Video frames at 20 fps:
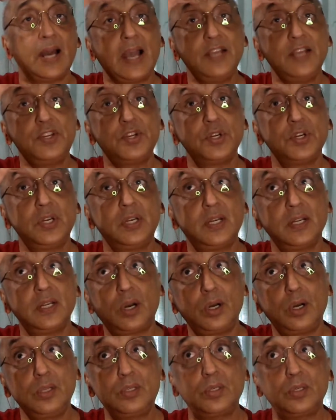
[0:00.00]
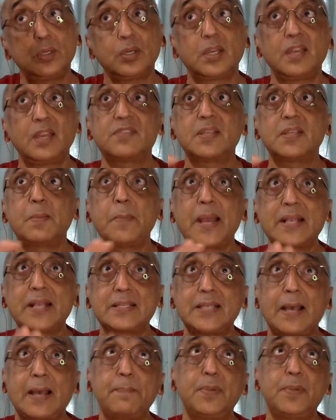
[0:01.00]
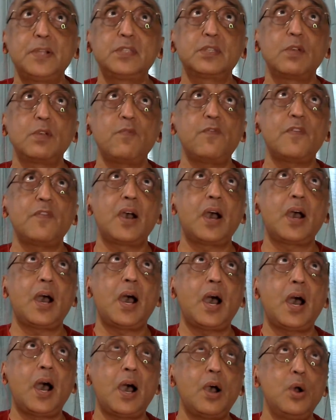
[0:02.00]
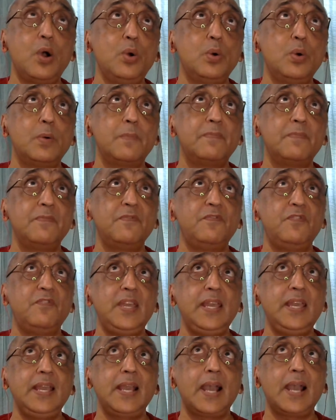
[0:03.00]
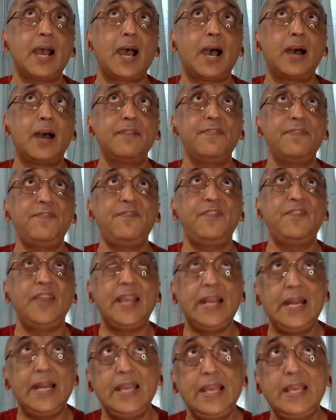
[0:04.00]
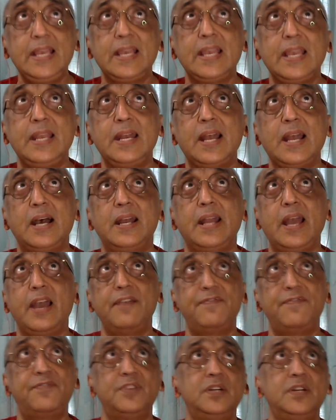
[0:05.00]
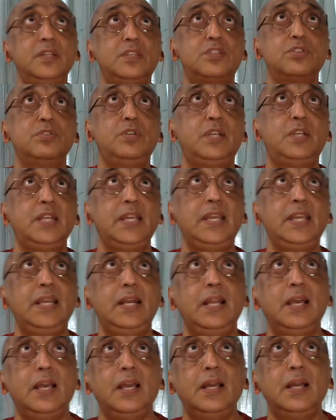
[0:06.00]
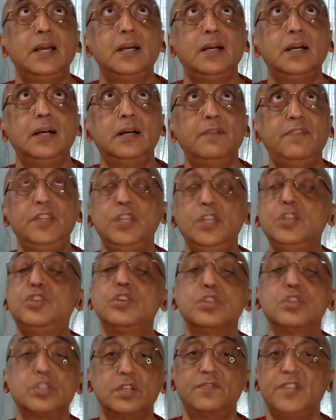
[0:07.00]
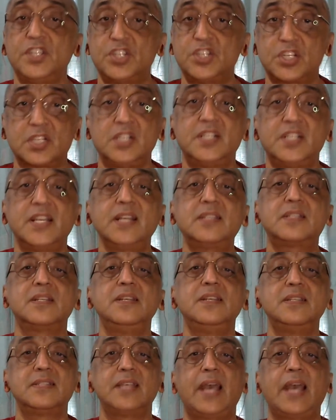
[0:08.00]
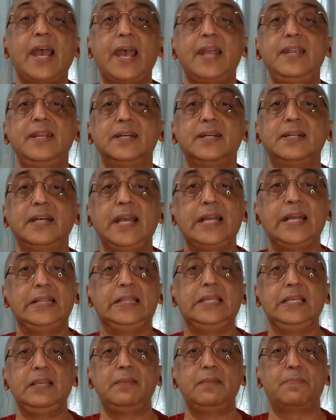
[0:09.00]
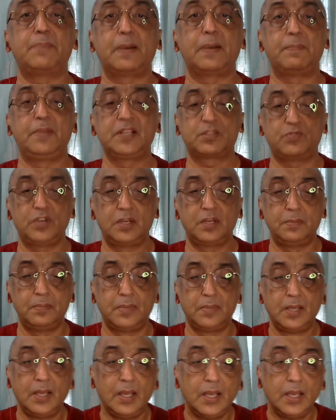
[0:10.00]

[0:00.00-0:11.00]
I should also give some examples of how we are failing in our efforts to deal with issues of digital justice and a healthy public sphere